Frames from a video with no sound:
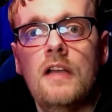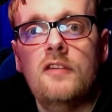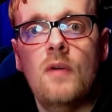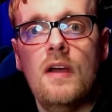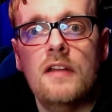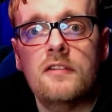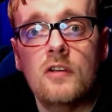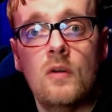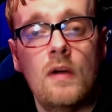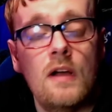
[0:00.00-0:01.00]
That's why that
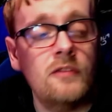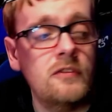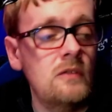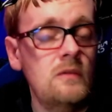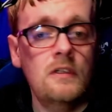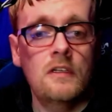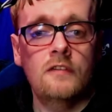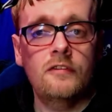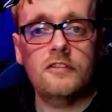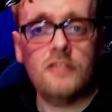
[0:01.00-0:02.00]
took a while. So
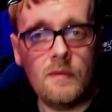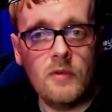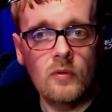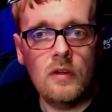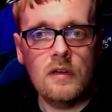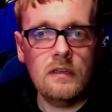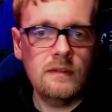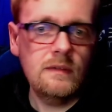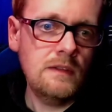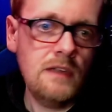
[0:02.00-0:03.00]
first time you run it,
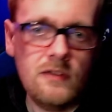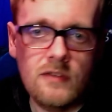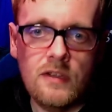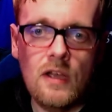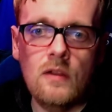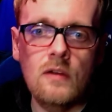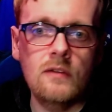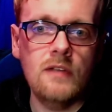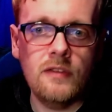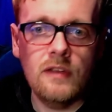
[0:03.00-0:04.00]
it has to download
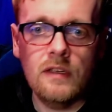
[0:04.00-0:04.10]
that